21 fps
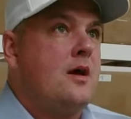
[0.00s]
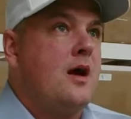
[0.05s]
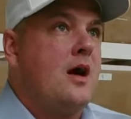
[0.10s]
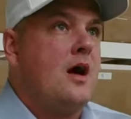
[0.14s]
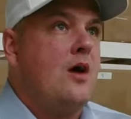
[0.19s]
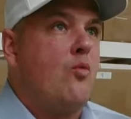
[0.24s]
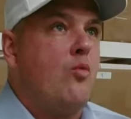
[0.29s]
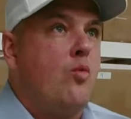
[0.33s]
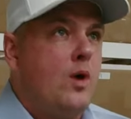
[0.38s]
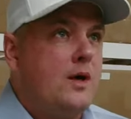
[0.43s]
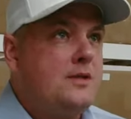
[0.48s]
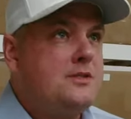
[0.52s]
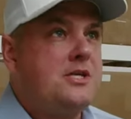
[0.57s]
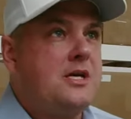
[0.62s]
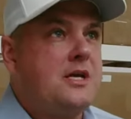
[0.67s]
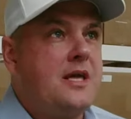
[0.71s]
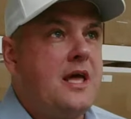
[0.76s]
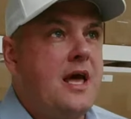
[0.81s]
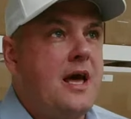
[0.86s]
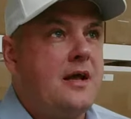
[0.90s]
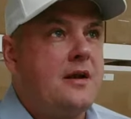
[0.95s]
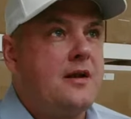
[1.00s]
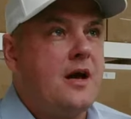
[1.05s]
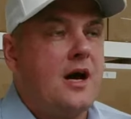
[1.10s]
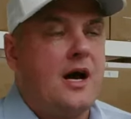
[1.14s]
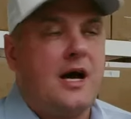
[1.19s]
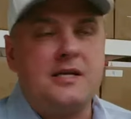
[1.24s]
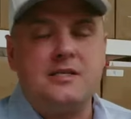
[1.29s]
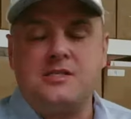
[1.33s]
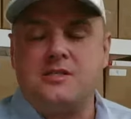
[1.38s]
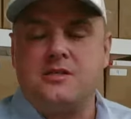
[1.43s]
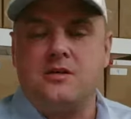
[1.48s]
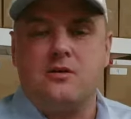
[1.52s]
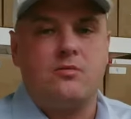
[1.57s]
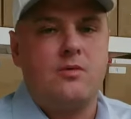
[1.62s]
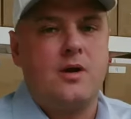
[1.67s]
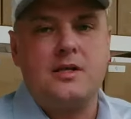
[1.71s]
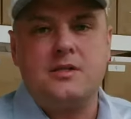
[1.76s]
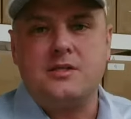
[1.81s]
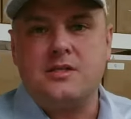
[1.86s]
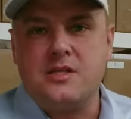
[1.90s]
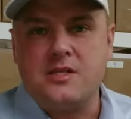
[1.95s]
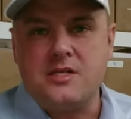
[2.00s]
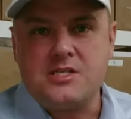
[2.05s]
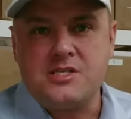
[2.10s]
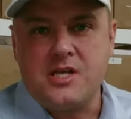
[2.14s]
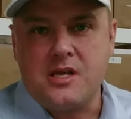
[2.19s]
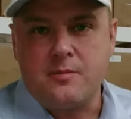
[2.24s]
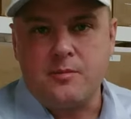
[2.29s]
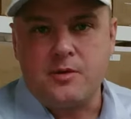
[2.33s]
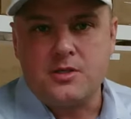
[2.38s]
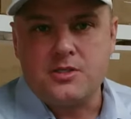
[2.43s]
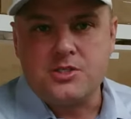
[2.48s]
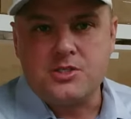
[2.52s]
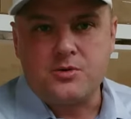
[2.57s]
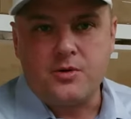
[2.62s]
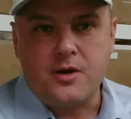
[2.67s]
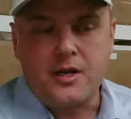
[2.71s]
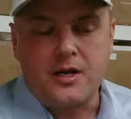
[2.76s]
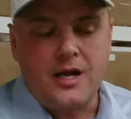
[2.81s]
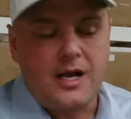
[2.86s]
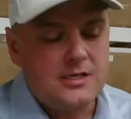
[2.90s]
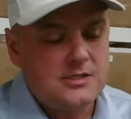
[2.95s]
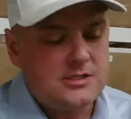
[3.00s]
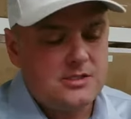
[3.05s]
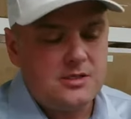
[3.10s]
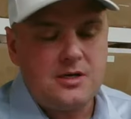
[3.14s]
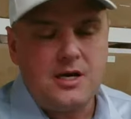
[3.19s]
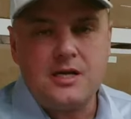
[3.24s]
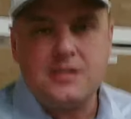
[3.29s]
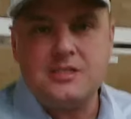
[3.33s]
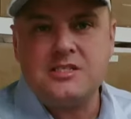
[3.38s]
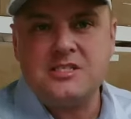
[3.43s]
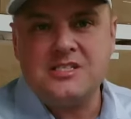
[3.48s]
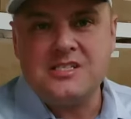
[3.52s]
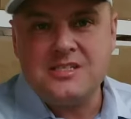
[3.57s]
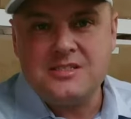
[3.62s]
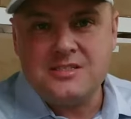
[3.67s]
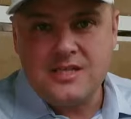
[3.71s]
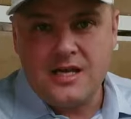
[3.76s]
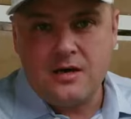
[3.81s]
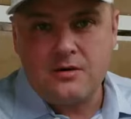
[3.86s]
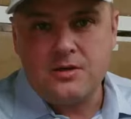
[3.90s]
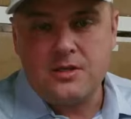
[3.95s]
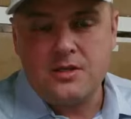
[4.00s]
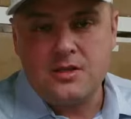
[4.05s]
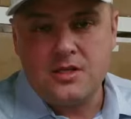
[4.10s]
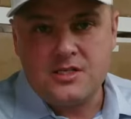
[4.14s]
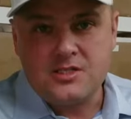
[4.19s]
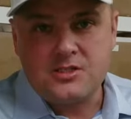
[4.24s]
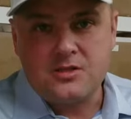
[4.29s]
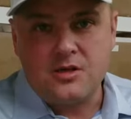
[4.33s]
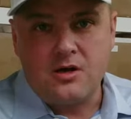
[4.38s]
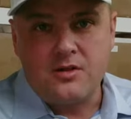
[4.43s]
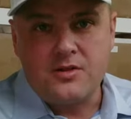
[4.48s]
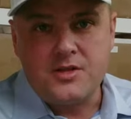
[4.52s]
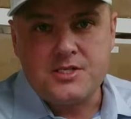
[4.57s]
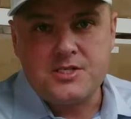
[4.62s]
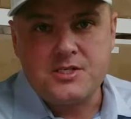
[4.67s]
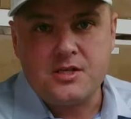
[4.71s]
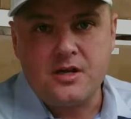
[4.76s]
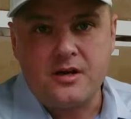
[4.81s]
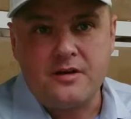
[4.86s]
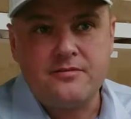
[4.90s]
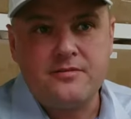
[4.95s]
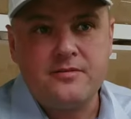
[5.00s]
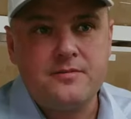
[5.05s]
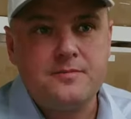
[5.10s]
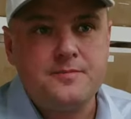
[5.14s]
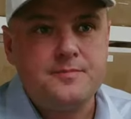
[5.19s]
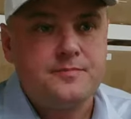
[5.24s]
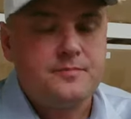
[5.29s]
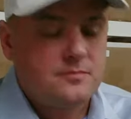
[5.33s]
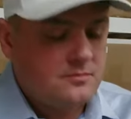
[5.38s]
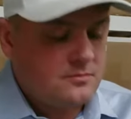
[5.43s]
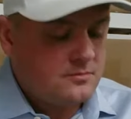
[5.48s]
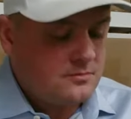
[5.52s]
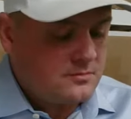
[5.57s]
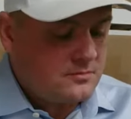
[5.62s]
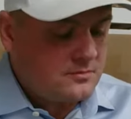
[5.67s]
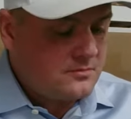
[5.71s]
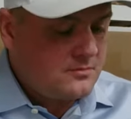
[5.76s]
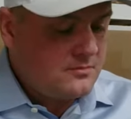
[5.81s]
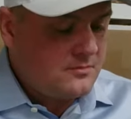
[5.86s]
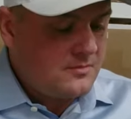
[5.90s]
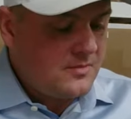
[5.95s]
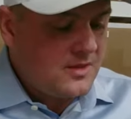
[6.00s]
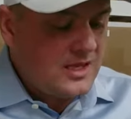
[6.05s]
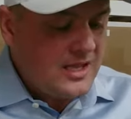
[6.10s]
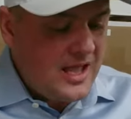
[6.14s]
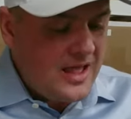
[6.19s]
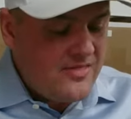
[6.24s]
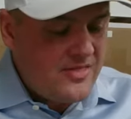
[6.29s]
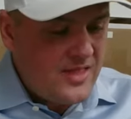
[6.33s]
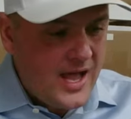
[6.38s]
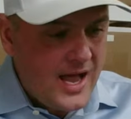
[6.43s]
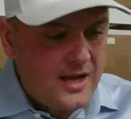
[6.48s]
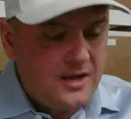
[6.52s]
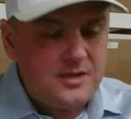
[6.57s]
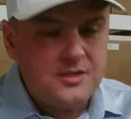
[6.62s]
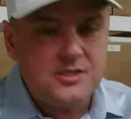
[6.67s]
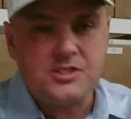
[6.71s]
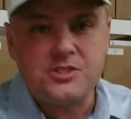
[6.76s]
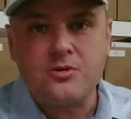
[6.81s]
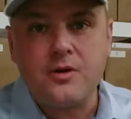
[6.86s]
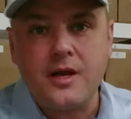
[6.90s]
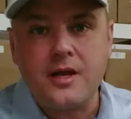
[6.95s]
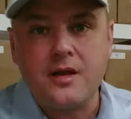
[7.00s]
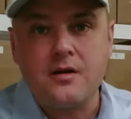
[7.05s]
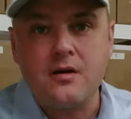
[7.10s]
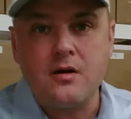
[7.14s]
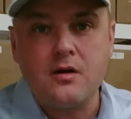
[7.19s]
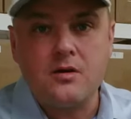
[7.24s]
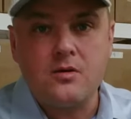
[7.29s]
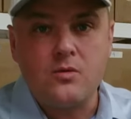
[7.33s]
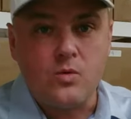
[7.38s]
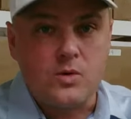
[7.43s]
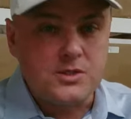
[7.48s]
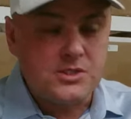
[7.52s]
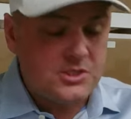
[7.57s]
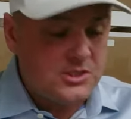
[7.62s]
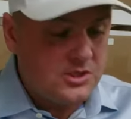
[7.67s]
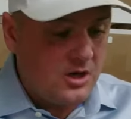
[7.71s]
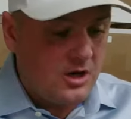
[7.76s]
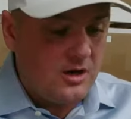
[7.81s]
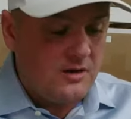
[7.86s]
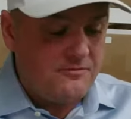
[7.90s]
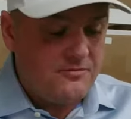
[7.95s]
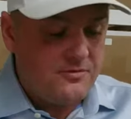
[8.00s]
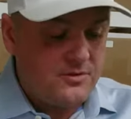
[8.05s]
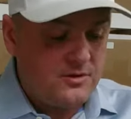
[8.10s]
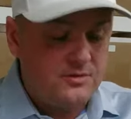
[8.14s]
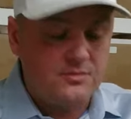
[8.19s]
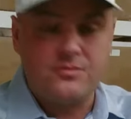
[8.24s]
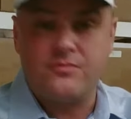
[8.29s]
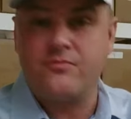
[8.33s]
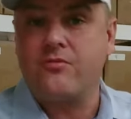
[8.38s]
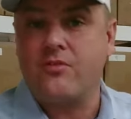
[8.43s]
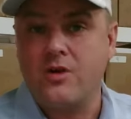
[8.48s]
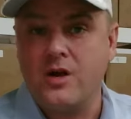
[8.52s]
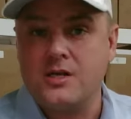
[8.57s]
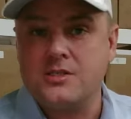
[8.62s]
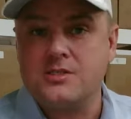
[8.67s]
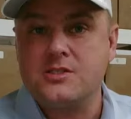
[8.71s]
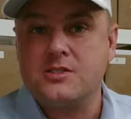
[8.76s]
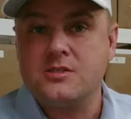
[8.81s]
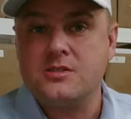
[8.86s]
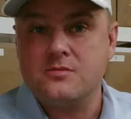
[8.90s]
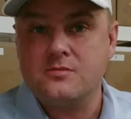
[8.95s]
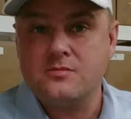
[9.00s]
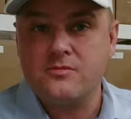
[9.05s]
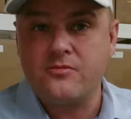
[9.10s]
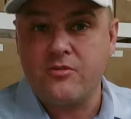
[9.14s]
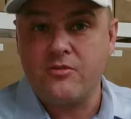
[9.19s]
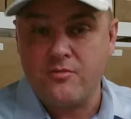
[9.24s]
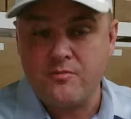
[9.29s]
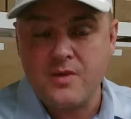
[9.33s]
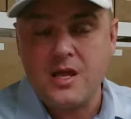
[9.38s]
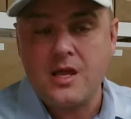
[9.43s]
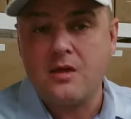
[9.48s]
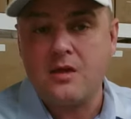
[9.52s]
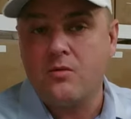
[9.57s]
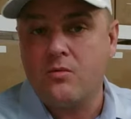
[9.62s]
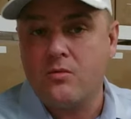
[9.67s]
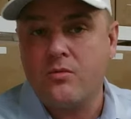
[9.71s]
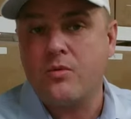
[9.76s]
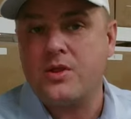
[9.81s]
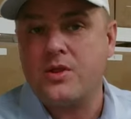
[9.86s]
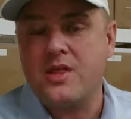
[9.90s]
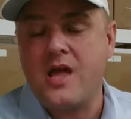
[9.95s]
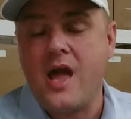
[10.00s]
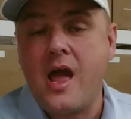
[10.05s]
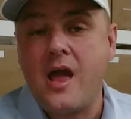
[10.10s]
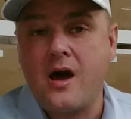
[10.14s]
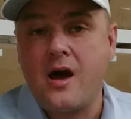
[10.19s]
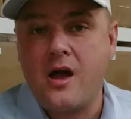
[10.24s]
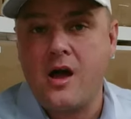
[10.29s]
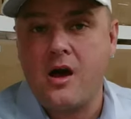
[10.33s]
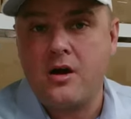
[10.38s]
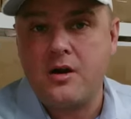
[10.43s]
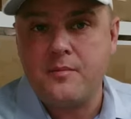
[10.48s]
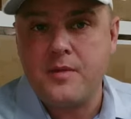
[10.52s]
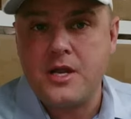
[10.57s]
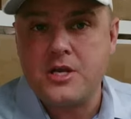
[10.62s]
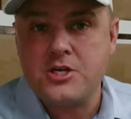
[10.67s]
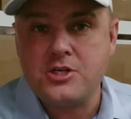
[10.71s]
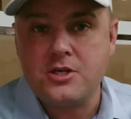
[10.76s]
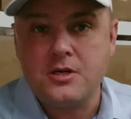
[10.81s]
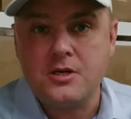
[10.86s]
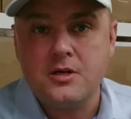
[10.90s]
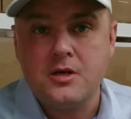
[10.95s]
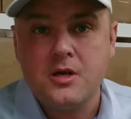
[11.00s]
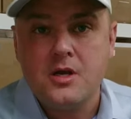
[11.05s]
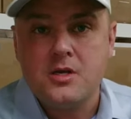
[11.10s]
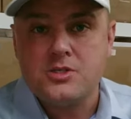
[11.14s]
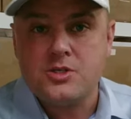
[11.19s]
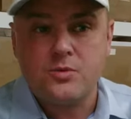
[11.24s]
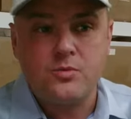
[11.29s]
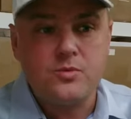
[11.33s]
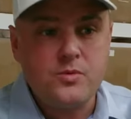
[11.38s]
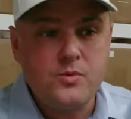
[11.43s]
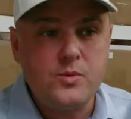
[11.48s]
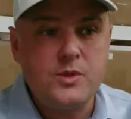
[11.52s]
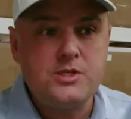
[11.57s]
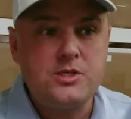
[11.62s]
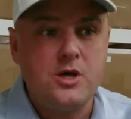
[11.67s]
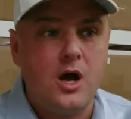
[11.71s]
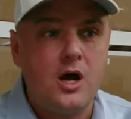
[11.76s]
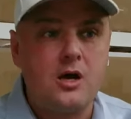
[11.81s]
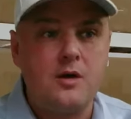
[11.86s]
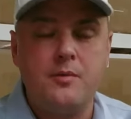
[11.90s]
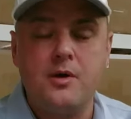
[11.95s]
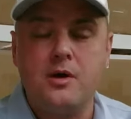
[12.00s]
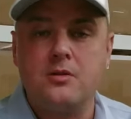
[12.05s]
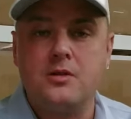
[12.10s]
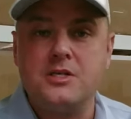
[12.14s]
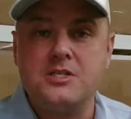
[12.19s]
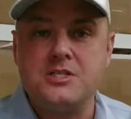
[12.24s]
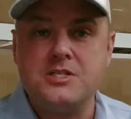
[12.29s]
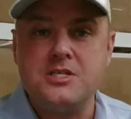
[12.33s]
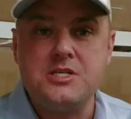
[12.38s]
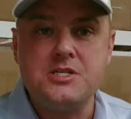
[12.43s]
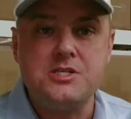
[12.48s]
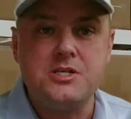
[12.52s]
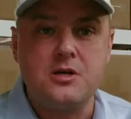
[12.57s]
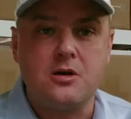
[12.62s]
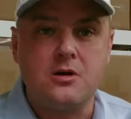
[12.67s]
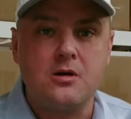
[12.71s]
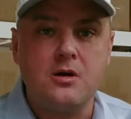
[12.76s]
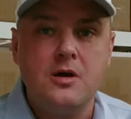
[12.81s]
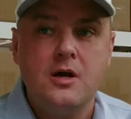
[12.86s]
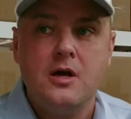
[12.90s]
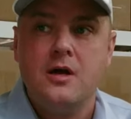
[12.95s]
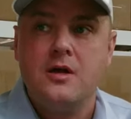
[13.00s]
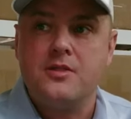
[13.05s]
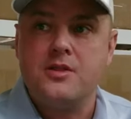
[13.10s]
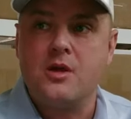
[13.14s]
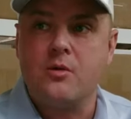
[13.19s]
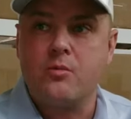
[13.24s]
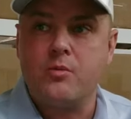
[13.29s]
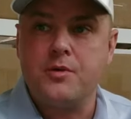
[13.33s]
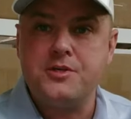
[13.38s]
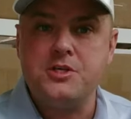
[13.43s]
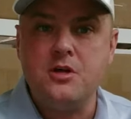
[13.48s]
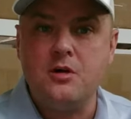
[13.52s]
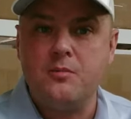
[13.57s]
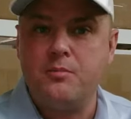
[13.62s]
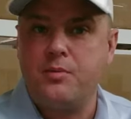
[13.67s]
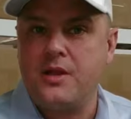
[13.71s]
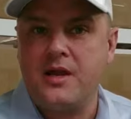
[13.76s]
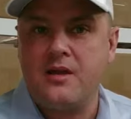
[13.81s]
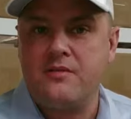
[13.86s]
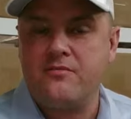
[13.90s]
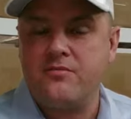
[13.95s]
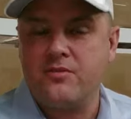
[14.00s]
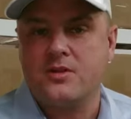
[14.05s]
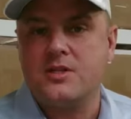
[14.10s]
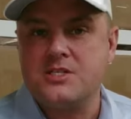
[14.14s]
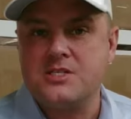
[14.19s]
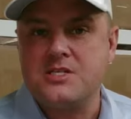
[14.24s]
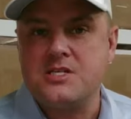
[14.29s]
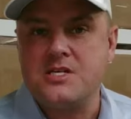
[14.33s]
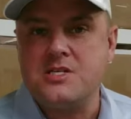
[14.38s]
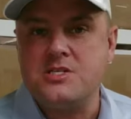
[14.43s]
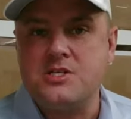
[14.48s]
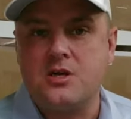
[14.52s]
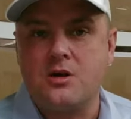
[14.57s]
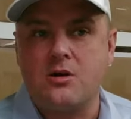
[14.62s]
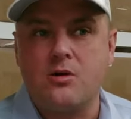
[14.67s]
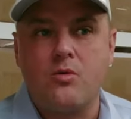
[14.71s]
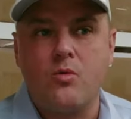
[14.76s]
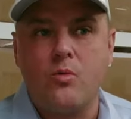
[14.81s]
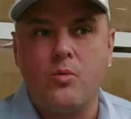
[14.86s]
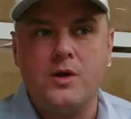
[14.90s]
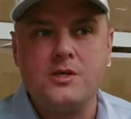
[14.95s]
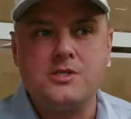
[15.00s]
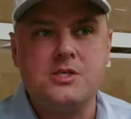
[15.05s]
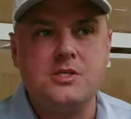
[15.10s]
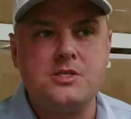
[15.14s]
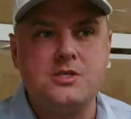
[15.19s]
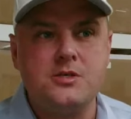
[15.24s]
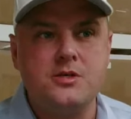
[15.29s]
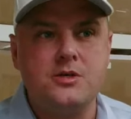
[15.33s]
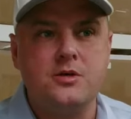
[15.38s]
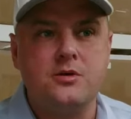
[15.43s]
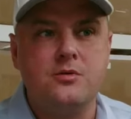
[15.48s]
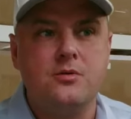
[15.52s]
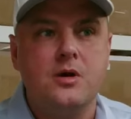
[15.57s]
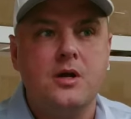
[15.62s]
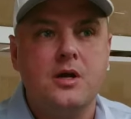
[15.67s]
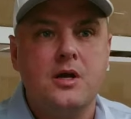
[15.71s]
Once again, I still run into the same constraint. I still got to sit down and list all this stuff. And that constraint was solved for me with AI automation. So when we talk about List Easier, the original plan for List Easier wasn't to